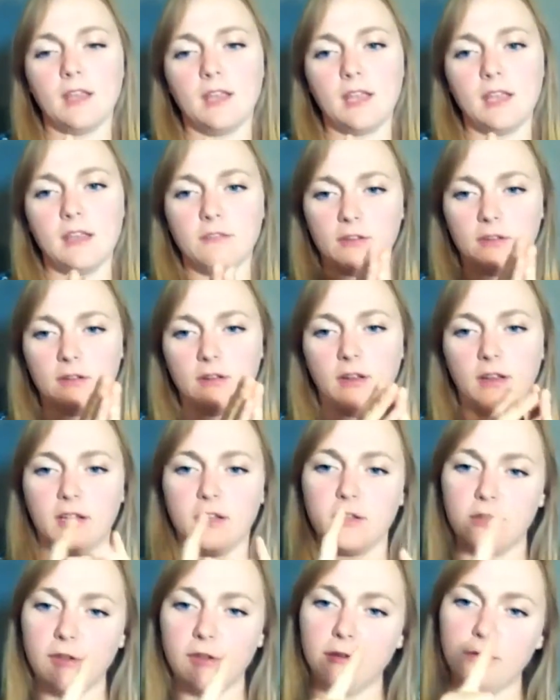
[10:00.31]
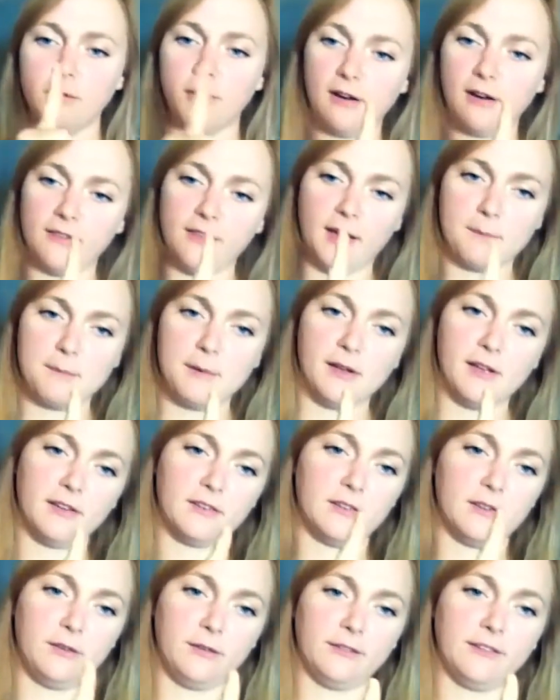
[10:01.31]
even like you are that
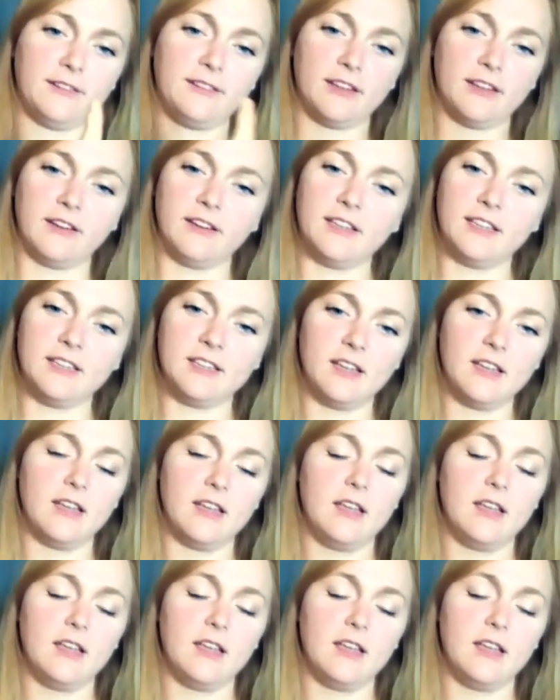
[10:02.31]
person on site,